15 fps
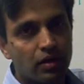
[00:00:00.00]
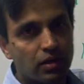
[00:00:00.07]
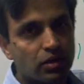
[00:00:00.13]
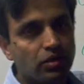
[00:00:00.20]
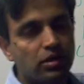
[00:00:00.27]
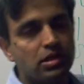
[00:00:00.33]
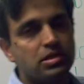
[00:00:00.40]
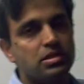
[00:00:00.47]

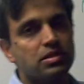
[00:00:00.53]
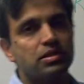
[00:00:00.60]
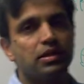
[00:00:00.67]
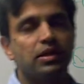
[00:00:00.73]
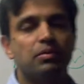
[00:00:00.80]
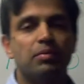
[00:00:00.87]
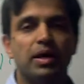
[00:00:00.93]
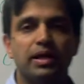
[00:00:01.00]
So this
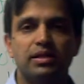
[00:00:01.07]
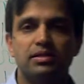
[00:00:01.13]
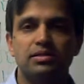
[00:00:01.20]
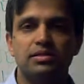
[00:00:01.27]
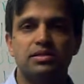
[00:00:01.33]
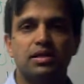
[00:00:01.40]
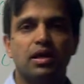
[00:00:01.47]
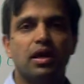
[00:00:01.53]

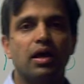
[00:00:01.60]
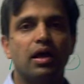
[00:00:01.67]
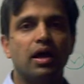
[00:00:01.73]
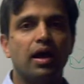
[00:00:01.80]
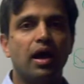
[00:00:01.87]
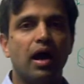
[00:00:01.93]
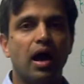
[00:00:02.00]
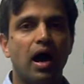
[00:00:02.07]
determines
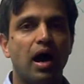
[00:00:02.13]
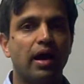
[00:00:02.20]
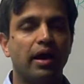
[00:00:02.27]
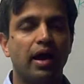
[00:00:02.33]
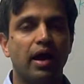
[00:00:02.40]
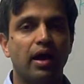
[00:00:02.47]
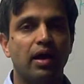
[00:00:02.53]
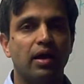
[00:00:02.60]
how
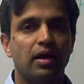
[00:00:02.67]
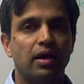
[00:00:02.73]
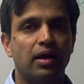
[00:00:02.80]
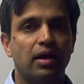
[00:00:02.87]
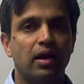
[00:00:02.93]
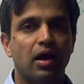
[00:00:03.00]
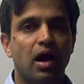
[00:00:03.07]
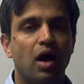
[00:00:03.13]

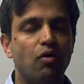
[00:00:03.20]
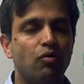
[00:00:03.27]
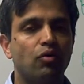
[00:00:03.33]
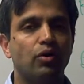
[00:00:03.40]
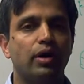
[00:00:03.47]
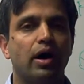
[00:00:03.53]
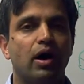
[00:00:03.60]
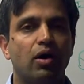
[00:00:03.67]

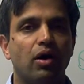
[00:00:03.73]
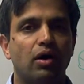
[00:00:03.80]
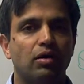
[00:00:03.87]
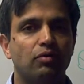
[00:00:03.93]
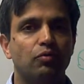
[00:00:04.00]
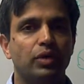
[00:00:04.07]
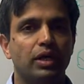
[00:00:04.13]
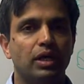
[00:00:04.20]
good are
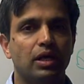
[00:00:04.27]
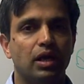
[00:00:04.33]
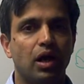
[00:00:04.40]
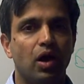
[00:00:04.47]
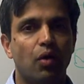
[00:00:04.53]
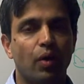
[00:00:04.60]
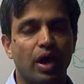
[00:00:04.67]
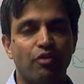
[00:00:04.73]
we,
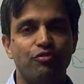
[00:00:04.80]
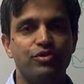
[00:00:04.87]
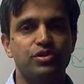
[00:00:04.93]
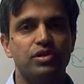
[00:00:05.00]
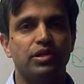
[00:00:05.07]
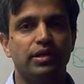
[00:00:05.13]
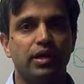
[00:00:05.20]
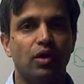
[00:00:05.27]
how
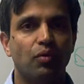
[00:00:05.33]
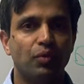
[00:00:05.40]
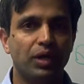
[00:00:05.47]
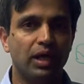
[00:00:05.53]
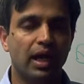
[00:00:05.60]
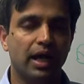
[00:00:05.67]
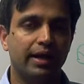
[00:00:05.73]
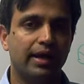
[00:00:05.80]
efficient are we
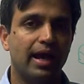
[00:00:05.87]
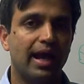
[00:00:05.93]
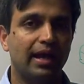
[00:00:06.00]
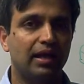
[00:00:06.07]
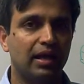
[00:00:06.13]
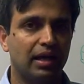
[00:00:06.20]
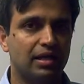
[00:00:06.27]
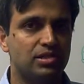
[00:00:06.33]
at
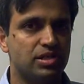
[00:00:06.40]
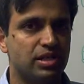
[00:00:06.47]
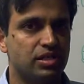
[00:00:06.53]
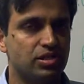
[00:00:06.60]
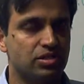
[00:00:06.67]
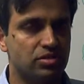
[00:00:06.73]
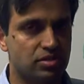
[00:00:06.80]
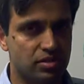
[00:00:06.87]
handling our
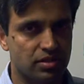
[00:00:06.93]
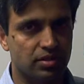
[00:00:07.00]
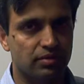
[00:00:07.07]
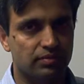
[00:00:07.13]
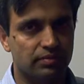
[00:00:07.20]
changes.